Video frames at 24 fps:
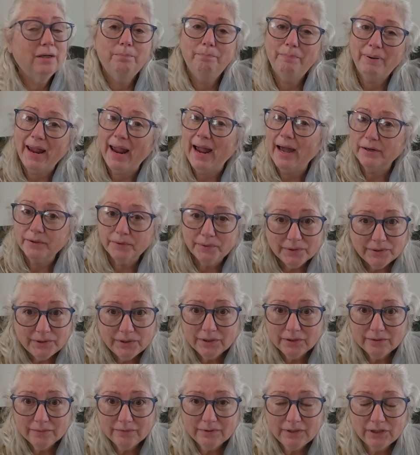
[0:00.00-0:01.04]

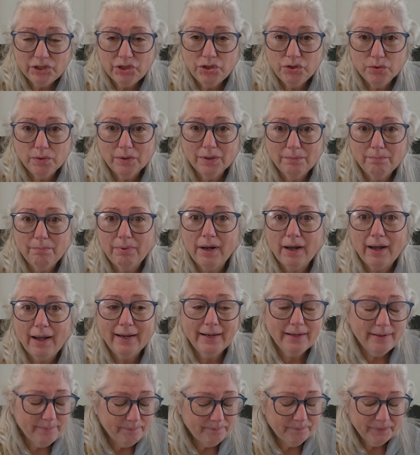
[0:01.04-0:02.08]
patterns that you can
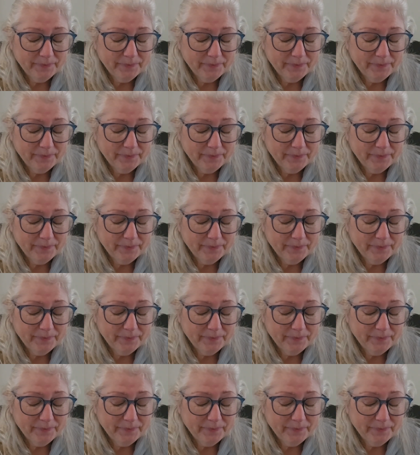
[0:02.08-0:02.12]
buy,